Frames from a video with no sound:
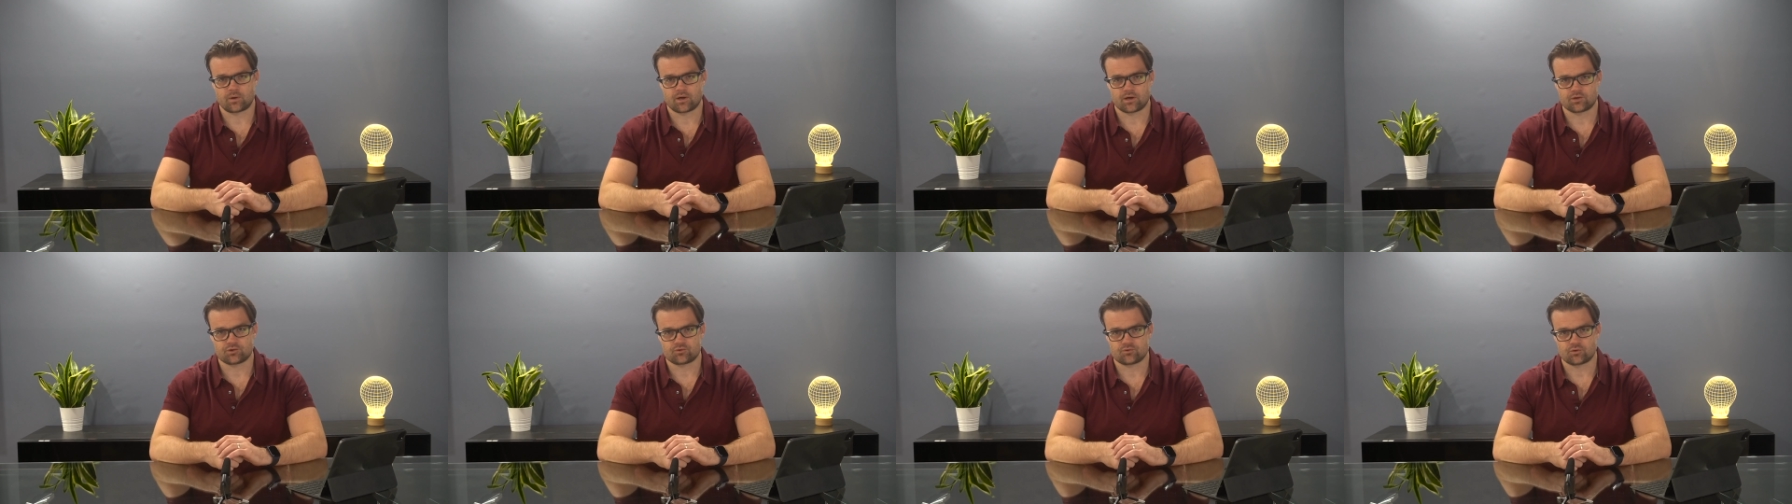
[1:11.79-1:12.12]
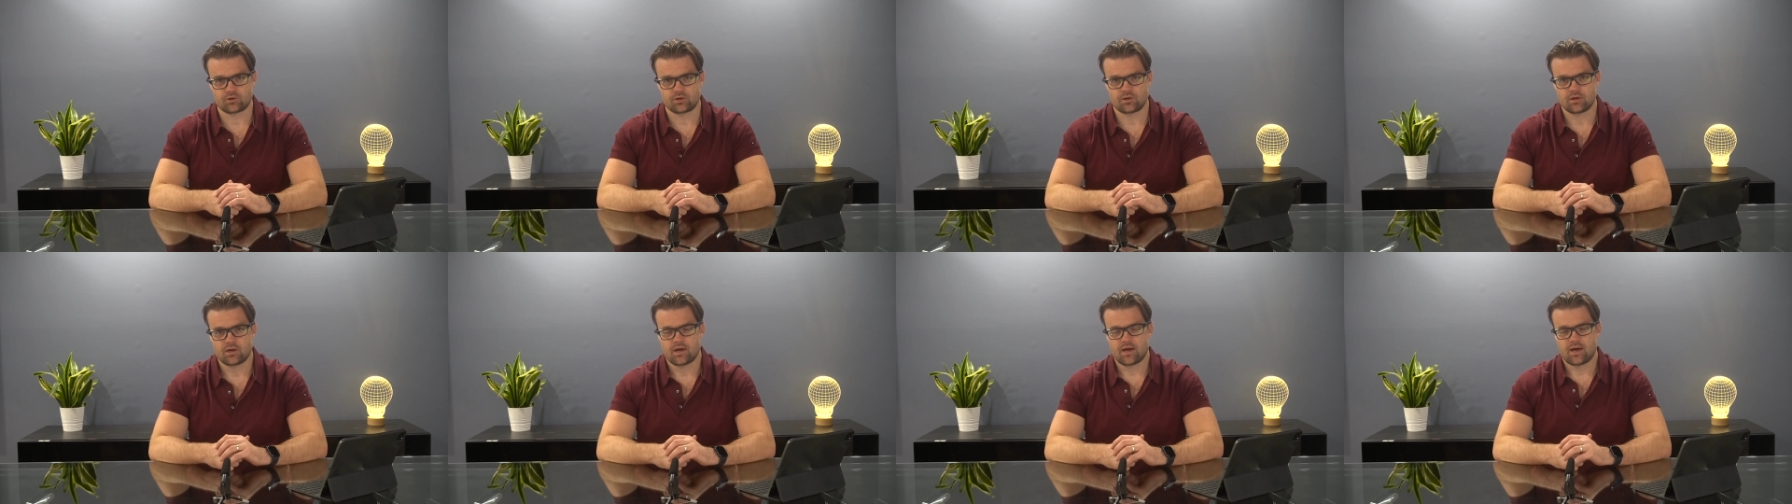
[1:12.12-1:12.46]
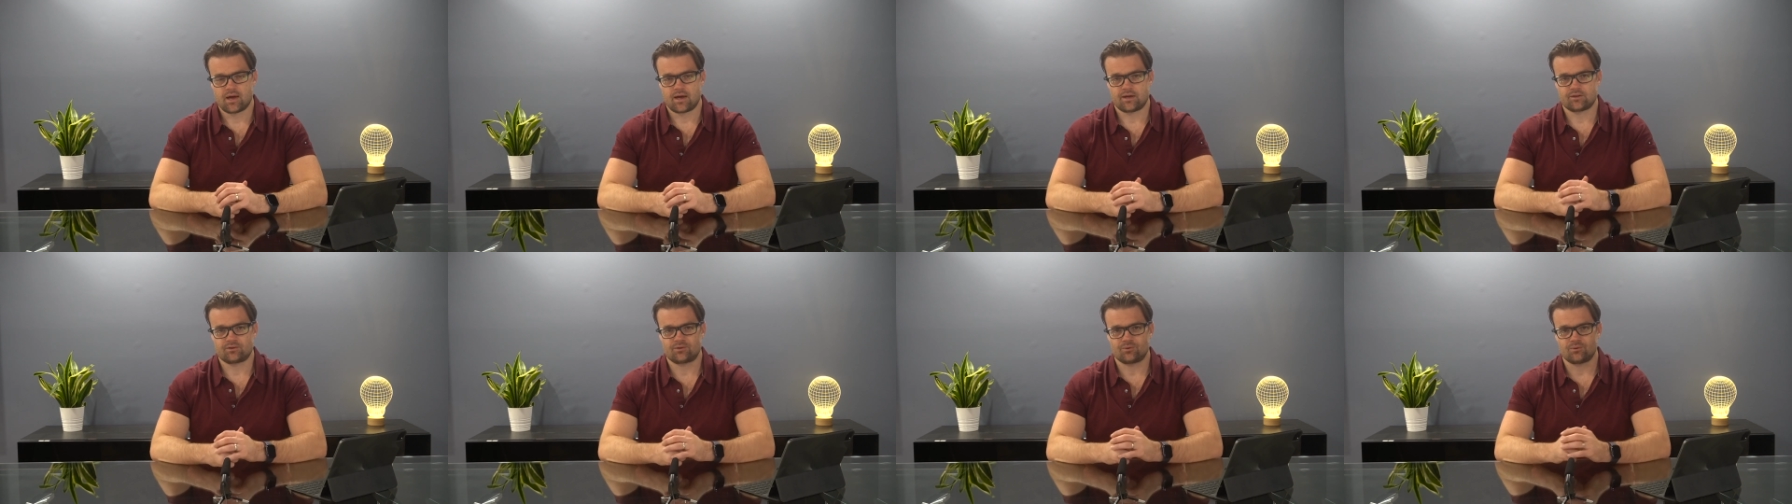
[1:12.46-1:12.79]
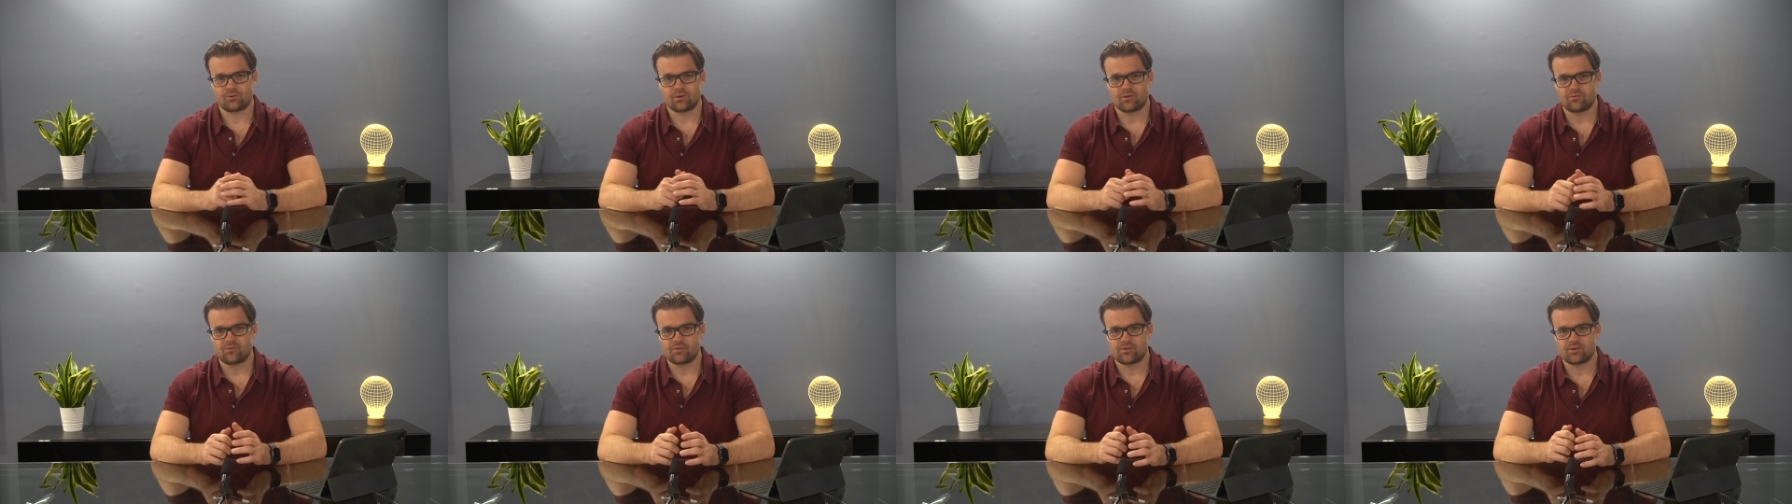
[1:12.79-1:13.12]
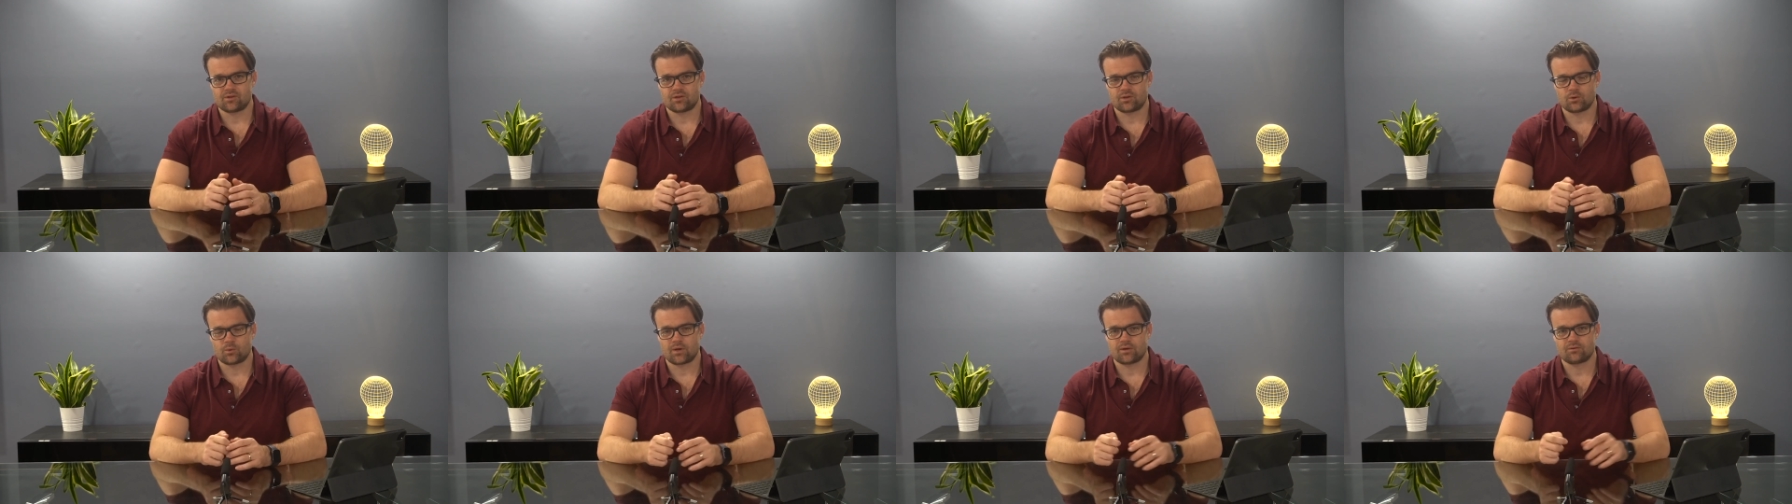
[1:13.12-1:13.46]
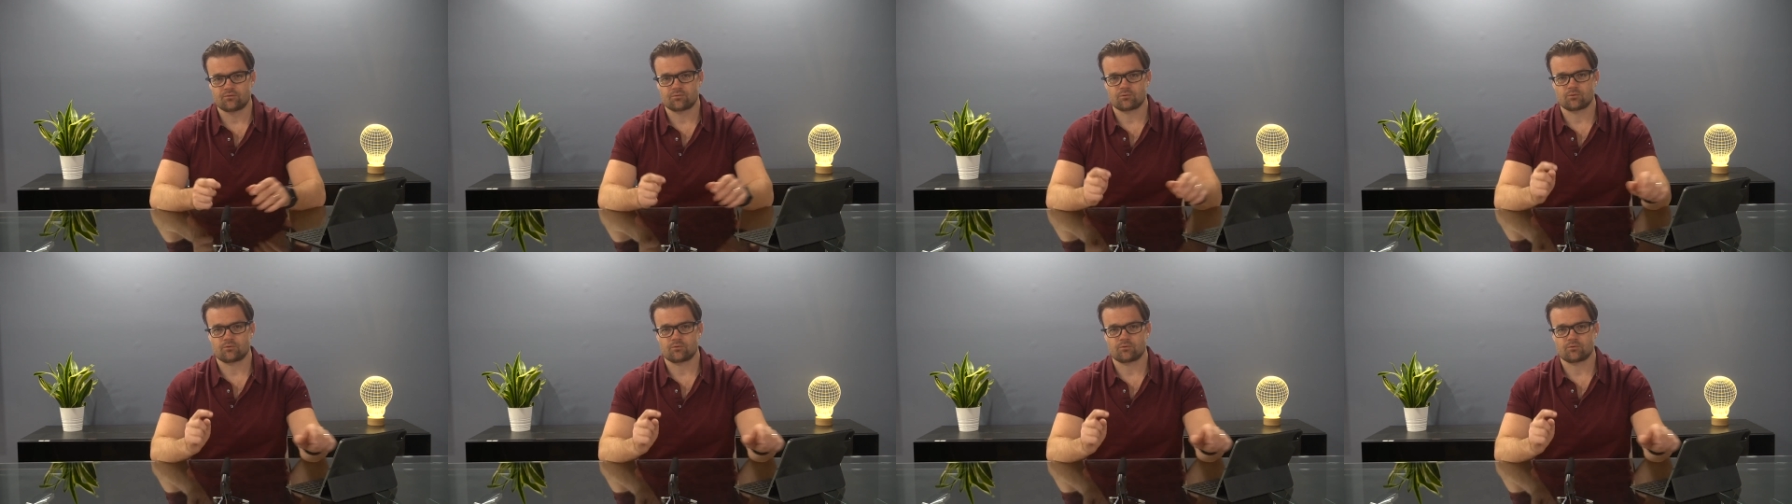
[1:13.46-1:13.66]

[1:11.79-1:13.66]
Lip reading: country and to live in the U.S.